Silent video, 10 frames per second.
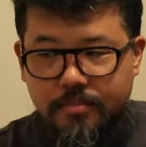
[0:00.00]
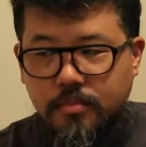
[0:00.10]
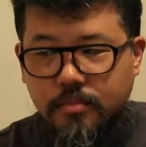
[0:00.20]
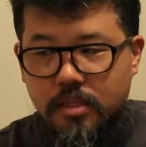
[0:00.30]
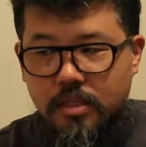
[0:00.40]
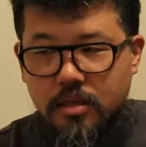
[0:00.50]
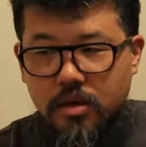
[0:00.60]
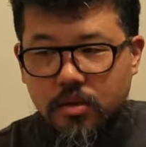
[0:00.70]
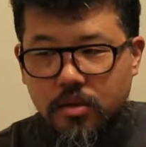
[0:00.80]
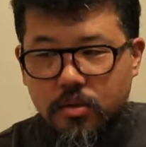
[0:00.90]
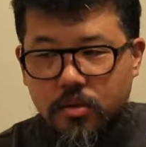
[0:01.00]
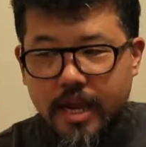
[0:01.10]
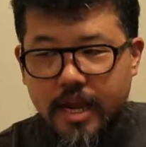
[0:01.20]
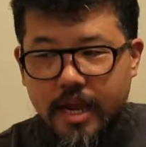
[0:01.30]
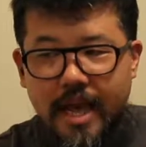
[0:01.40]
So yeah,
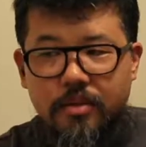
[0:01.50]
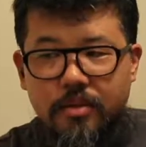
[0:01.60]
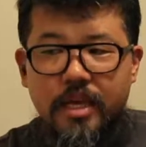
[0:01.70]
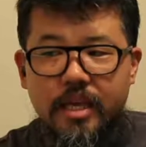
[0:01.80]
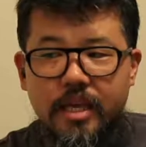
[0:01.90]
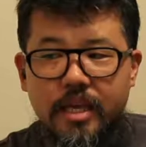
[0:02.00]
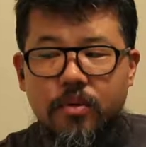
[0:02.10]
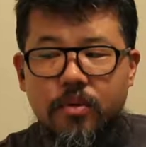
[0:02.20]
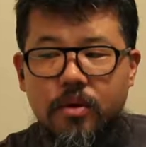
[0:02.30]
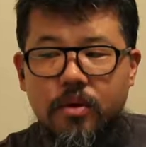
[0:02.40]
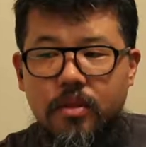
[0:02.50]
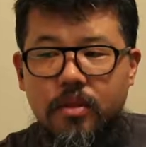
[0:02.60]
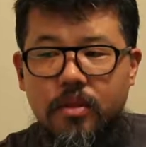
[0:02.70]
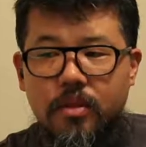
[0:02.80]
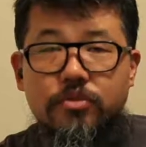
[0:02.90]
that'll be it for the
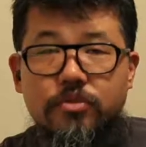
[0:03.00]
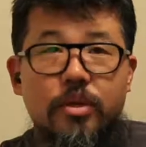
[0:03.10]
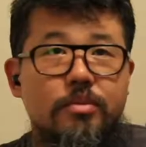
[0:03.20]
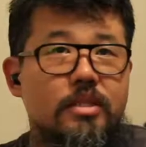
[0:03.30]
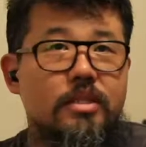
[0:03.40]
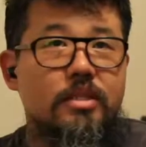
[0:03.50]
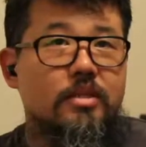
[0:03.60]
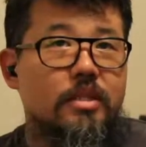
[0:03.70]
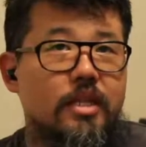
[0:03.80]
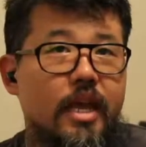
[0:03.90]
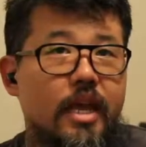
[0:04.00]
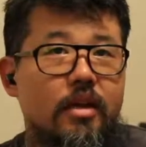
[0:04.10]
live stream today.